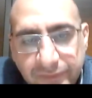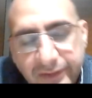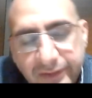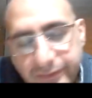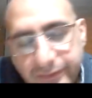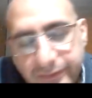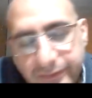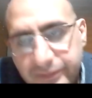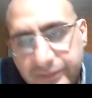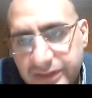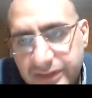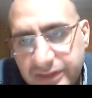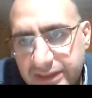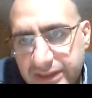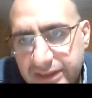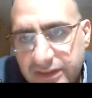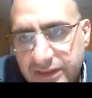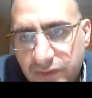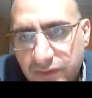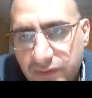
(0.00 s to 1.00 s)
Which is
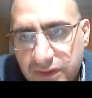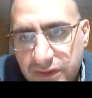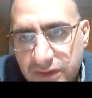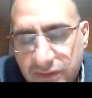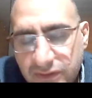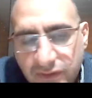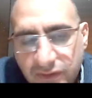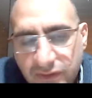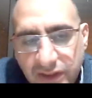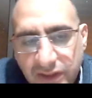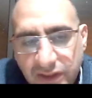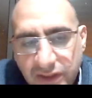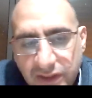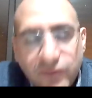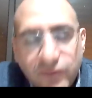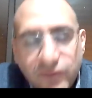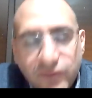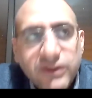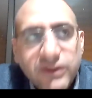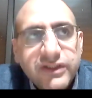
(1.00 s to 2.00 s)
also, it's
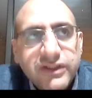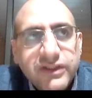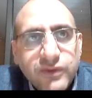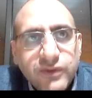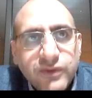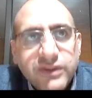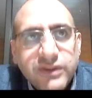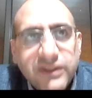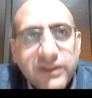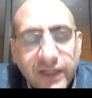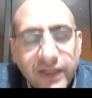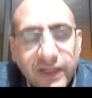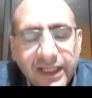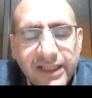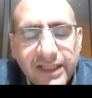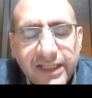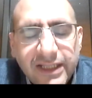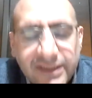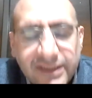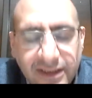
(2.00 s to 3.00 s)
also an
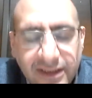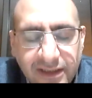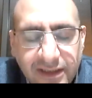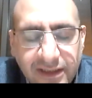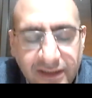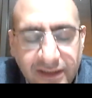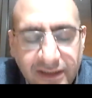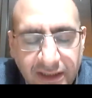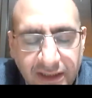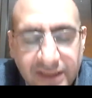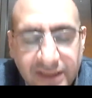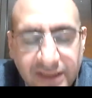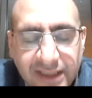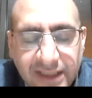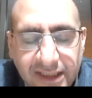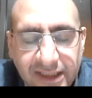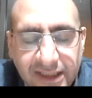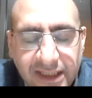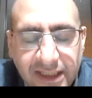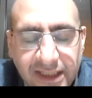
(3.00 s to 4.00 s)
incident. It's an
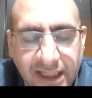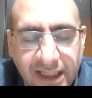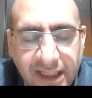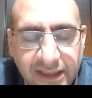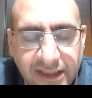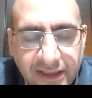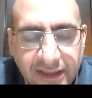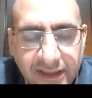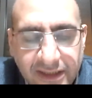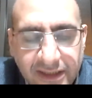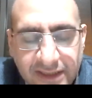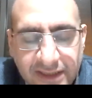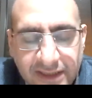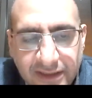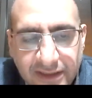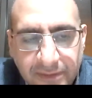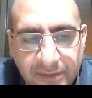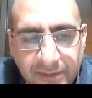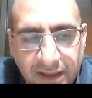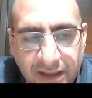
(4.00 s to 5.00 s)
indicator that things are
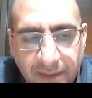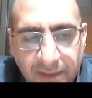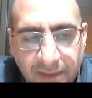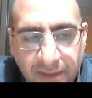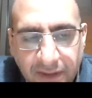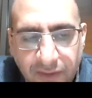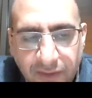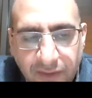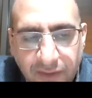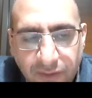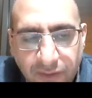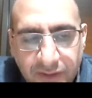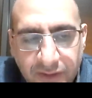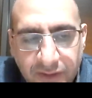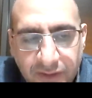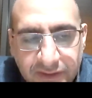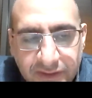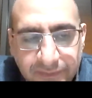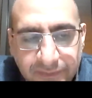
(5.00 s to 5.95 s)
becoming worse.